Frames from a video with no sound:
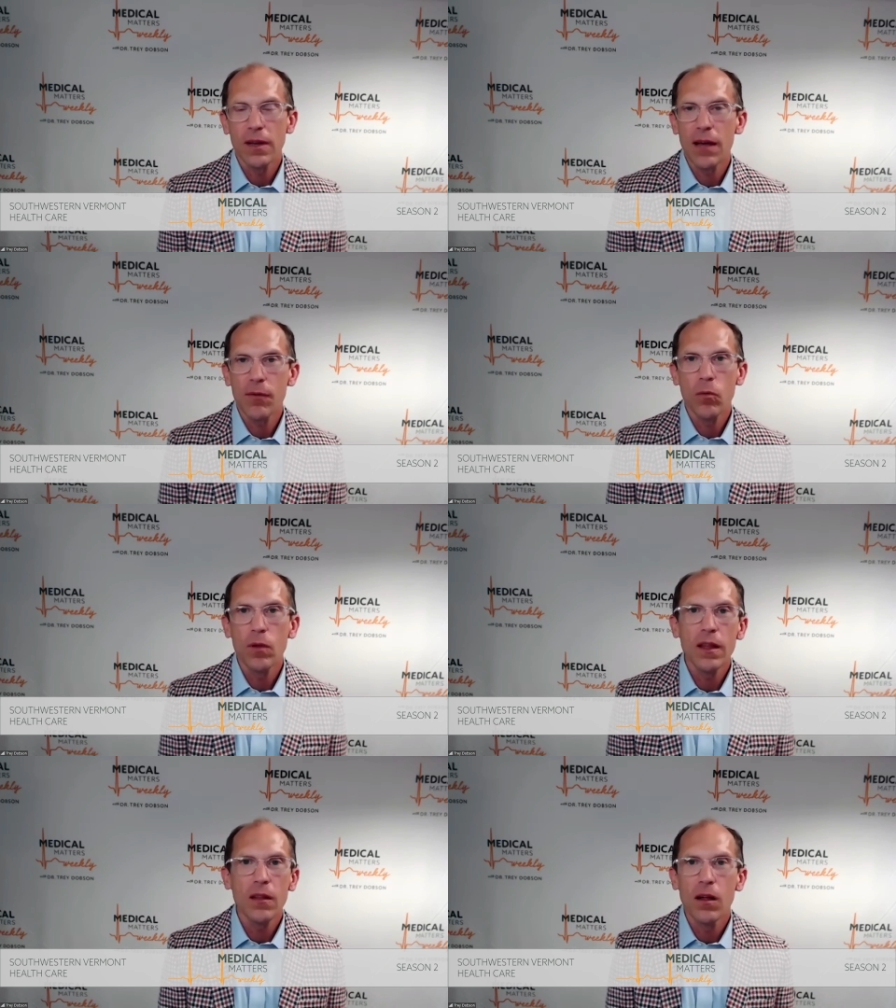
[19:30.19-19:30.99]
You can have a
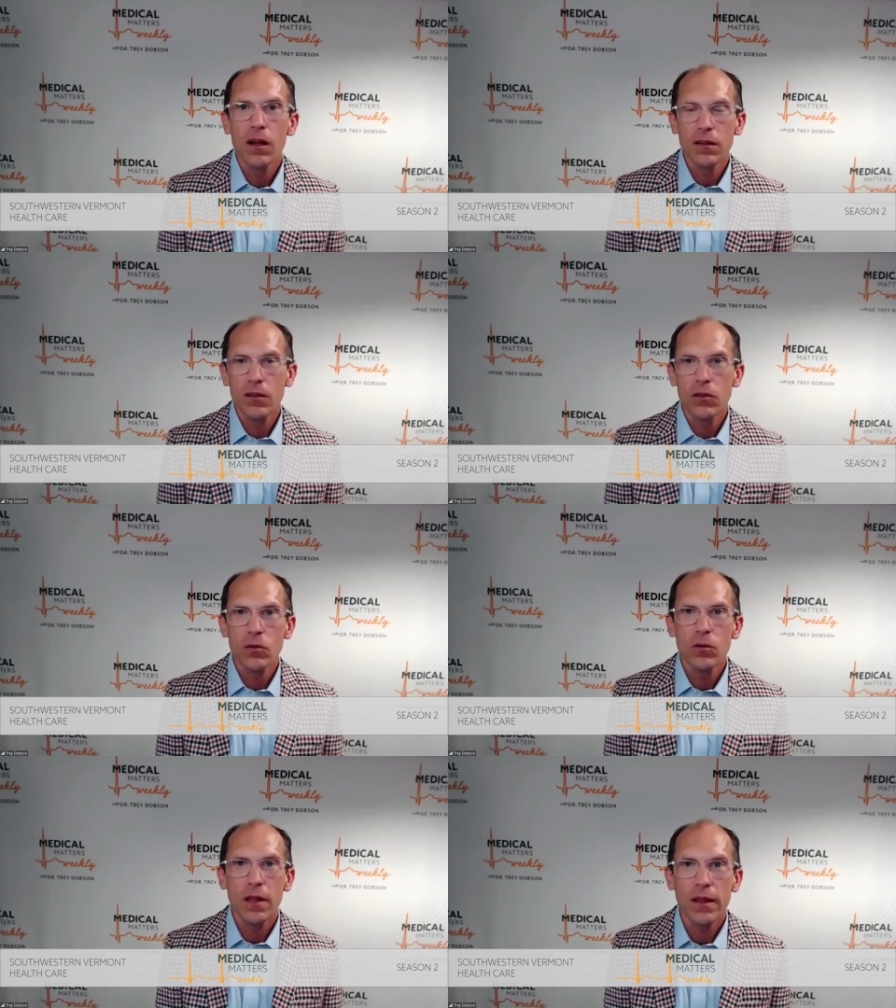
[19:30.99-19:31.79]
really long
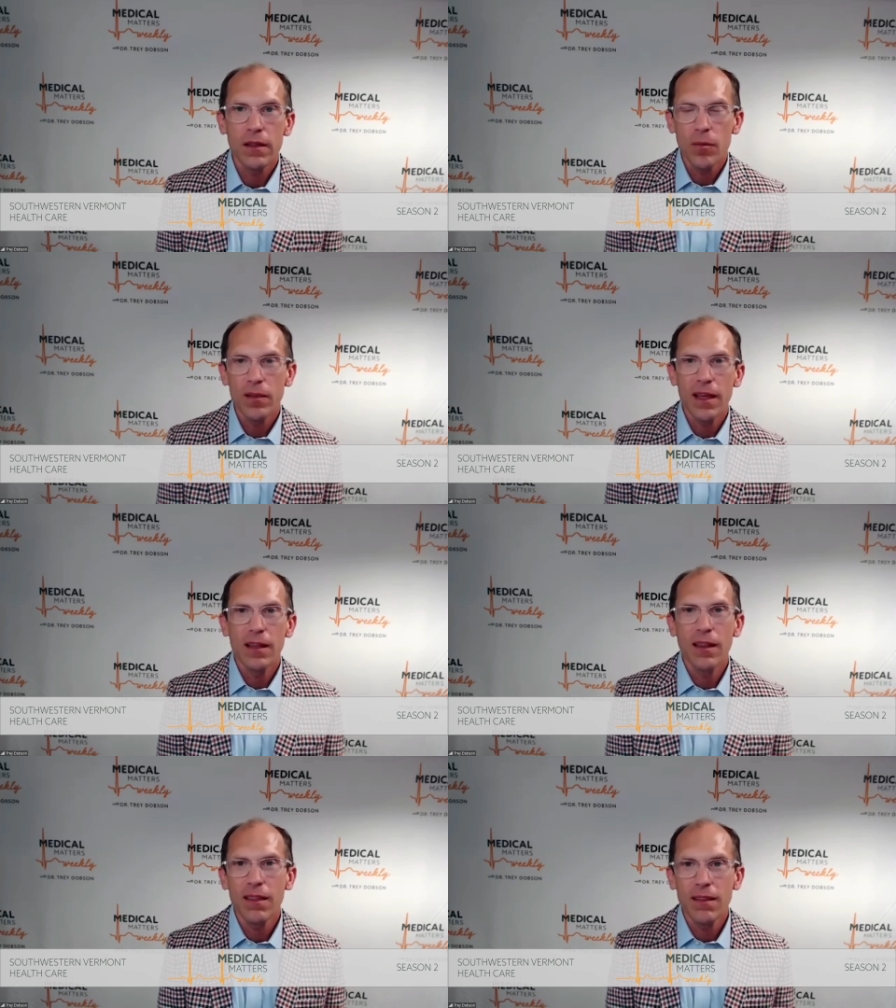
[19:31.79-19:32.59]
to do list, but
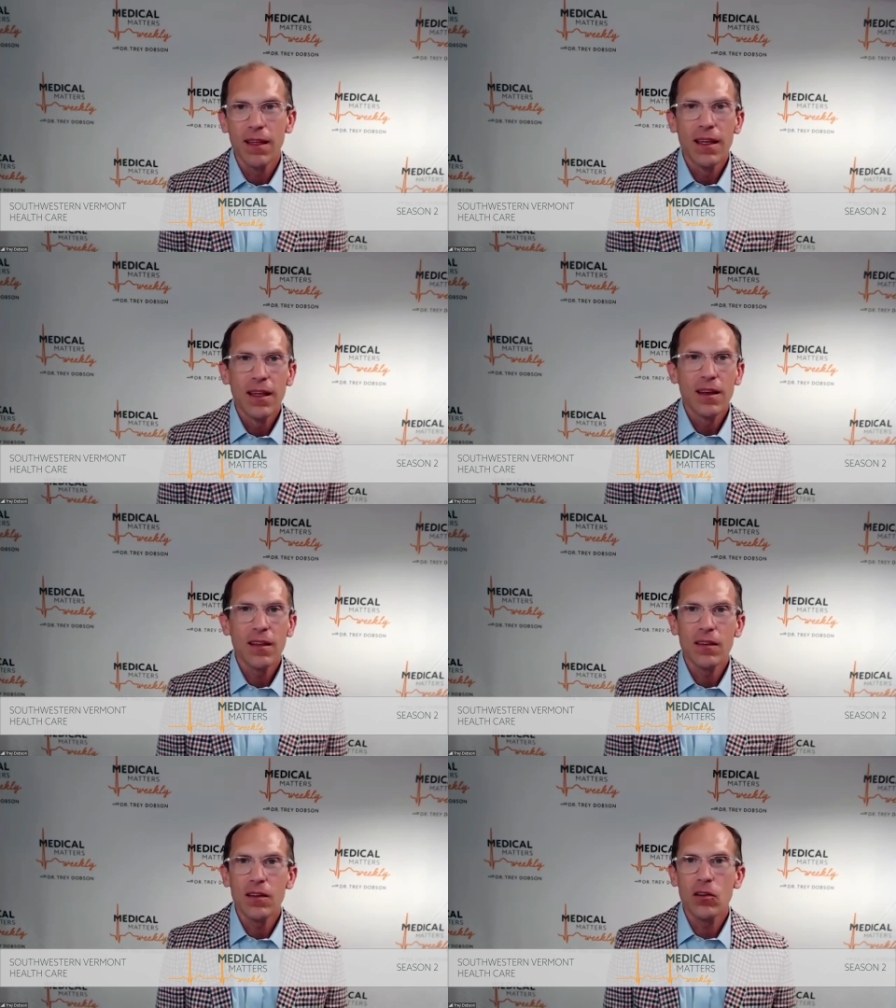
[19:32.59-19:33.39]
that list
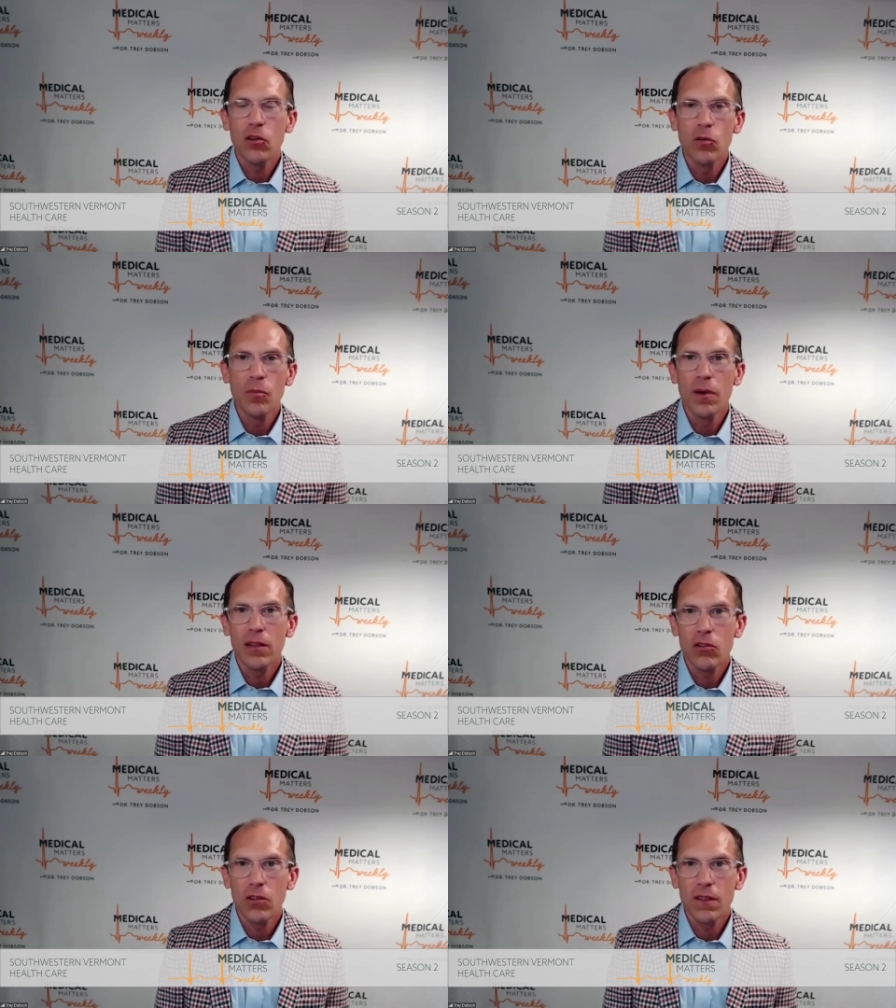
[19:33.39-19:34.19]
doesn't do
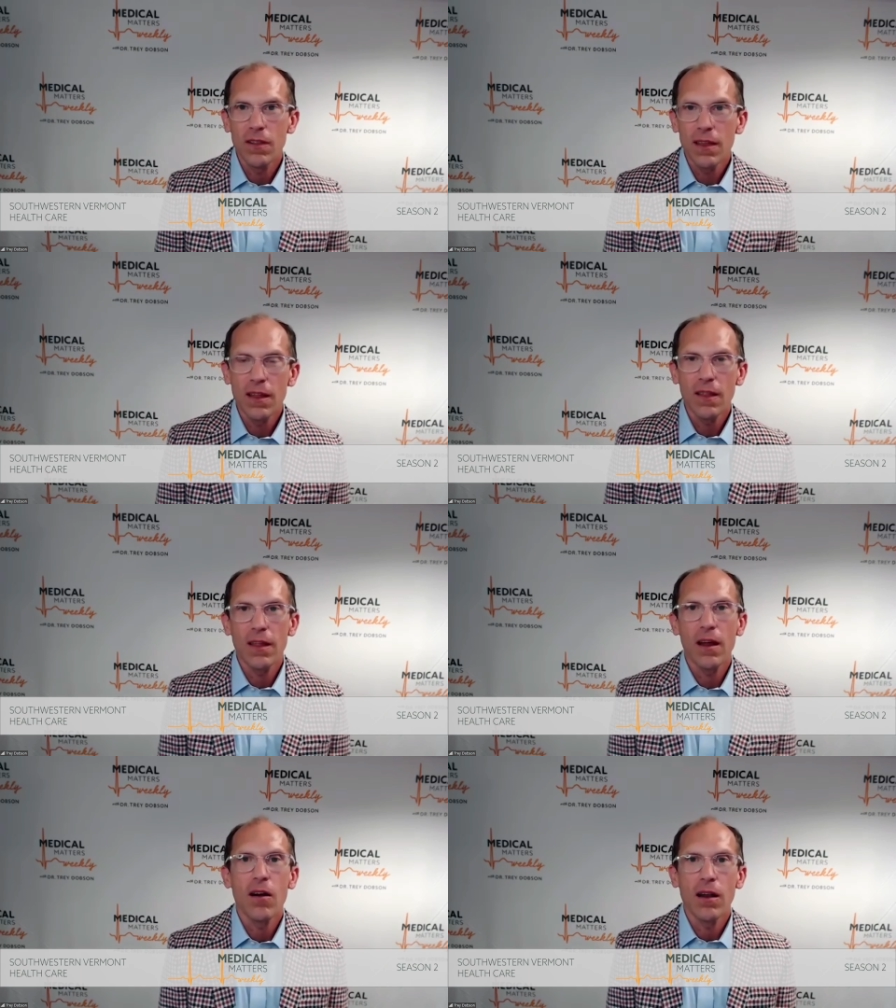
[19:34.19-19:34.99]
much just
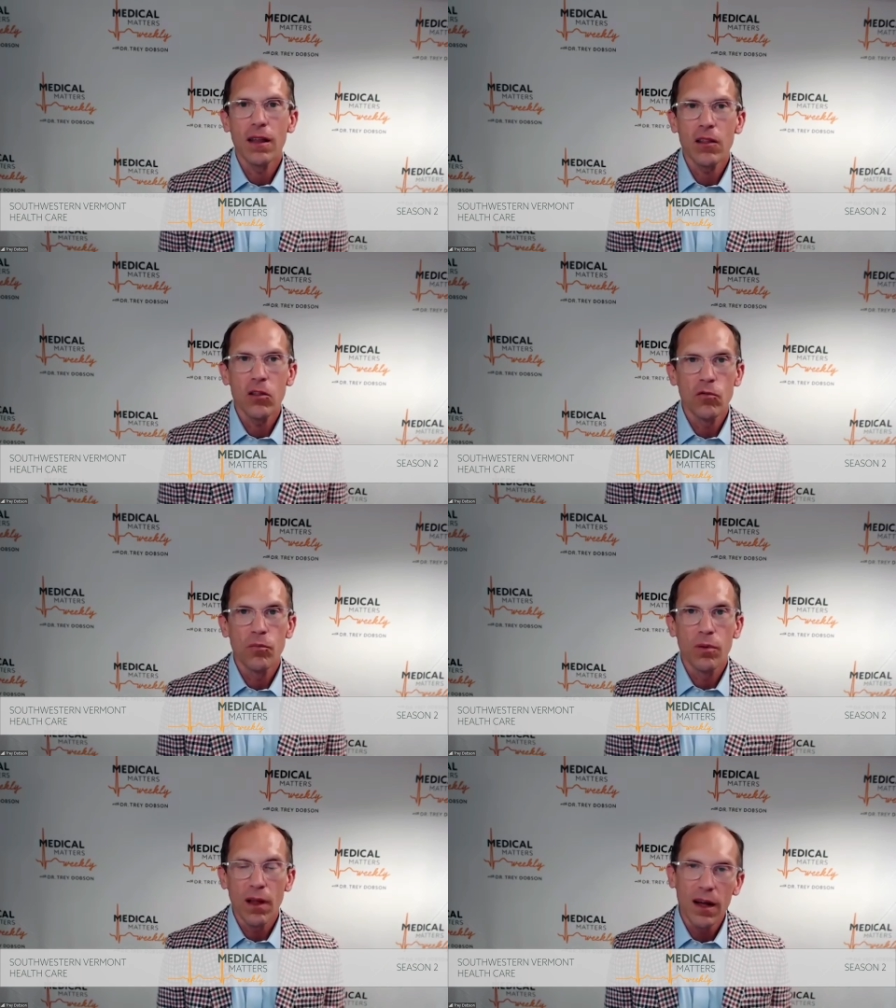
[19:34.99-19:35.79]
sitting there unless
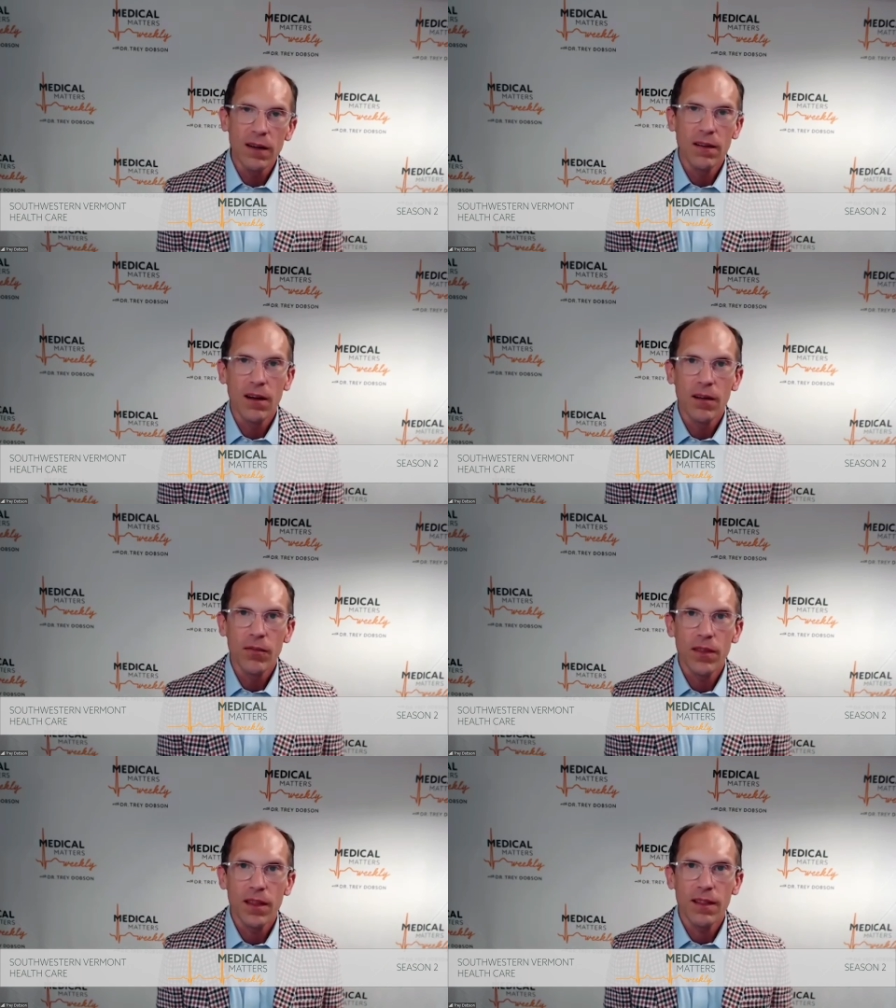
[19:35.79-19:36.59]
you've blocked
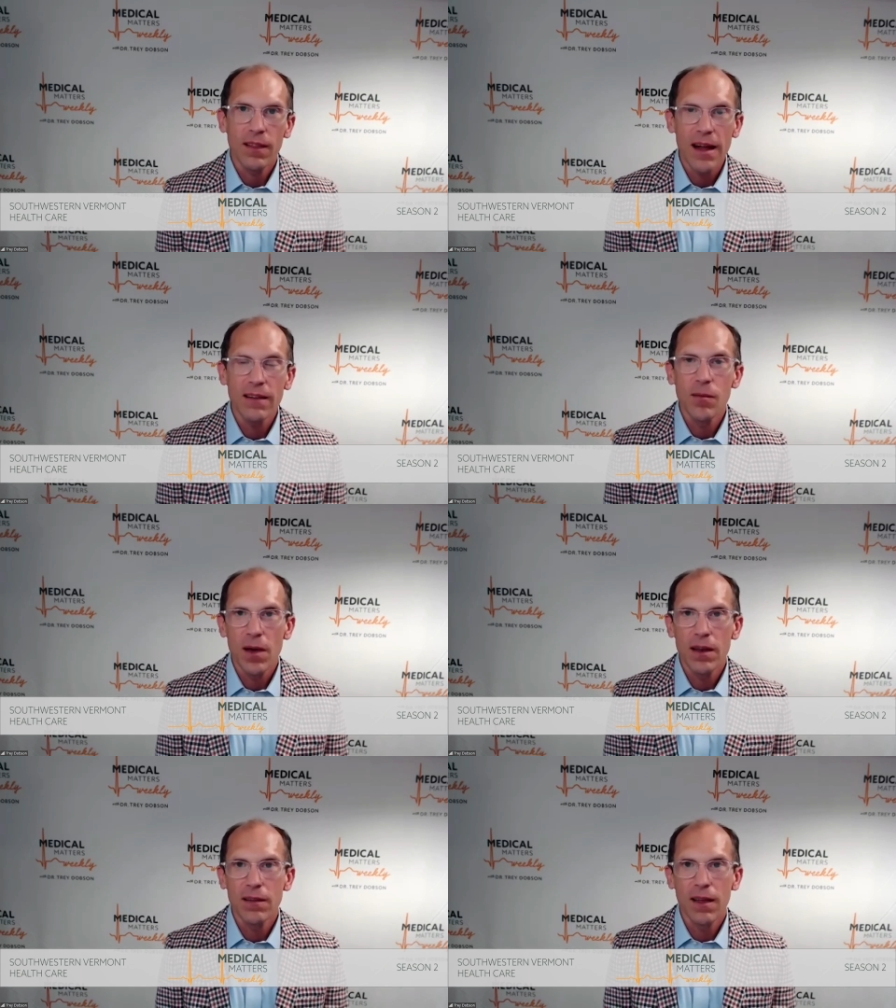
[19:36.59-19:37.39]
off the
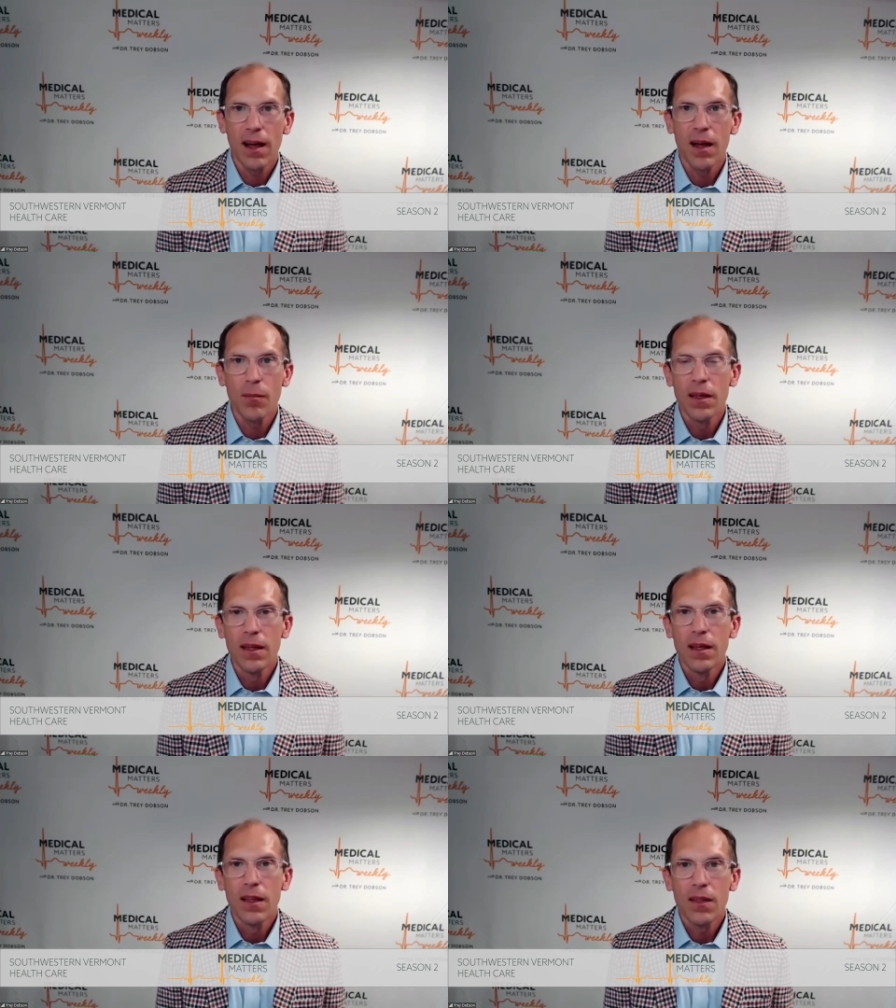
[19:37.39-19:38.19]
exact amount of time
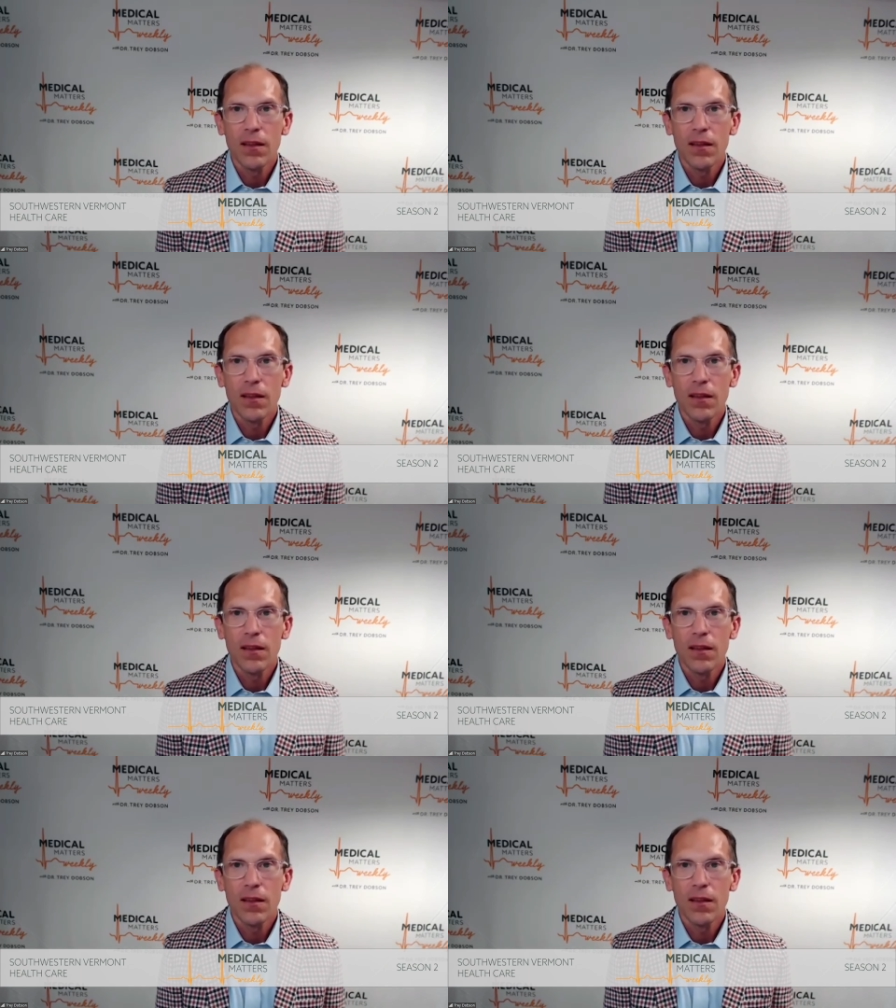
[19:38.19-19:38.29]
